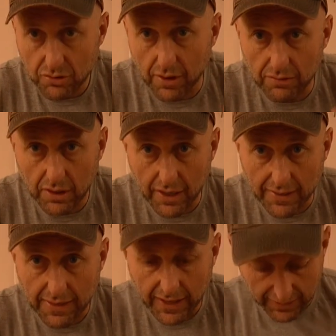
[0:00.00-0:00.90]
I've
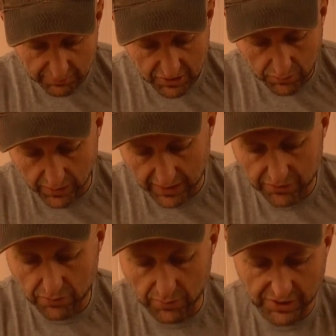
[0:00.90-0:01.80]
lined that up square
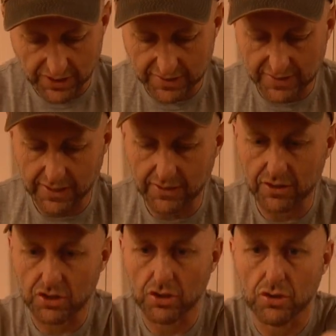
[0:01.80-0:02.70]
through adjusting
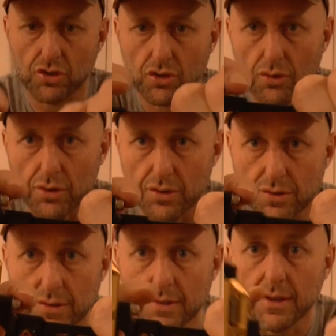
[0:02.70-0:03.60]
the 2
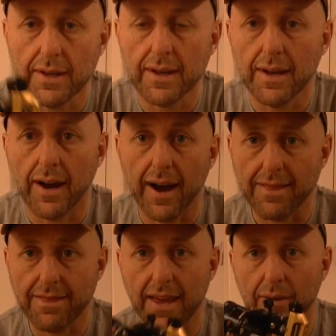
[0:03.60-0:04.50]
screws, I
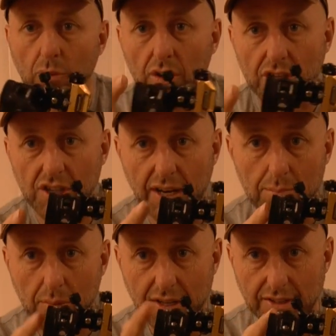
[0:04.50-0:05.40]
then want to check
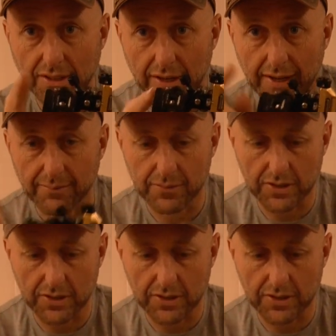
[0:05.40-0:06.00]
my sight.